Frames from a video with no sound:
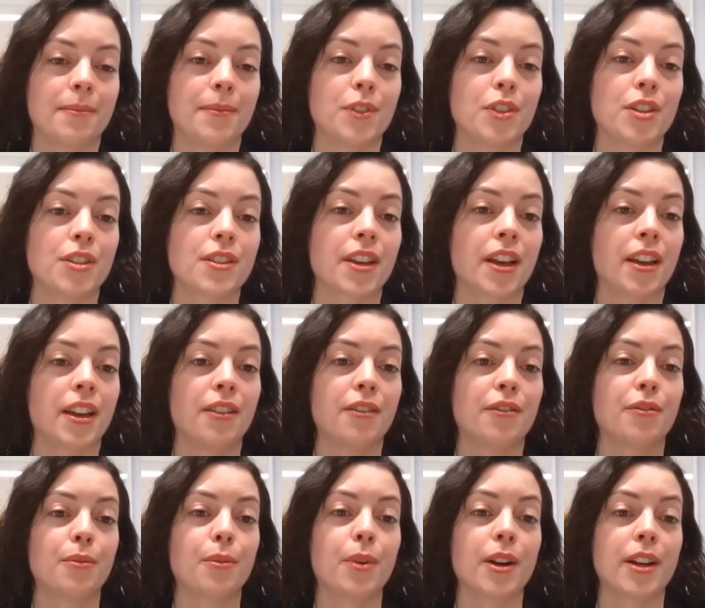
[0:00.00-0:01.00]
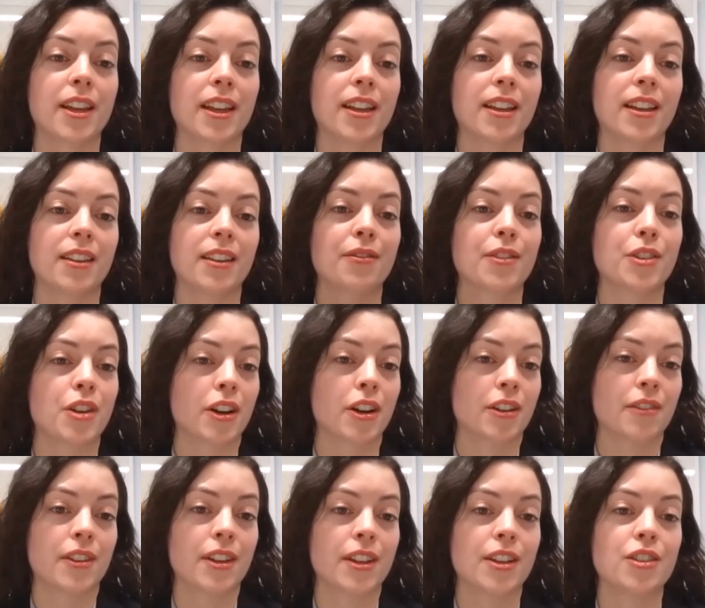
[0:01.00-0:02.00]
just kind of working in
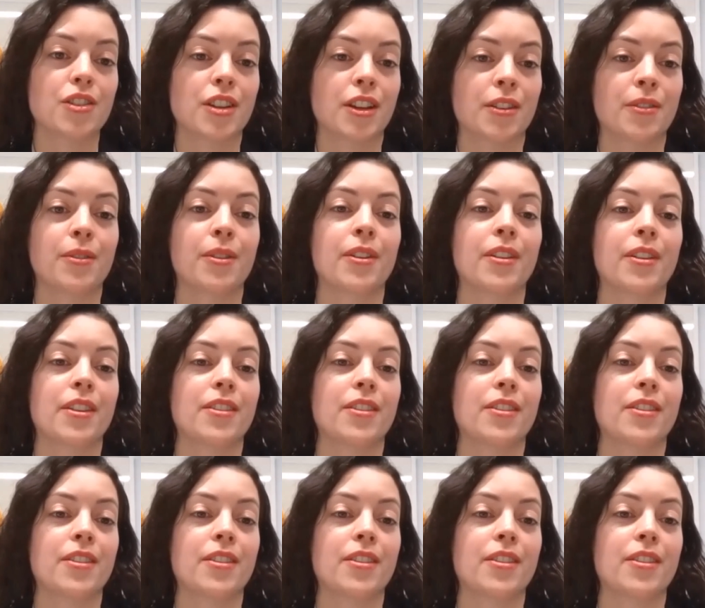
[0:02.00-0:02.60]
photography in general,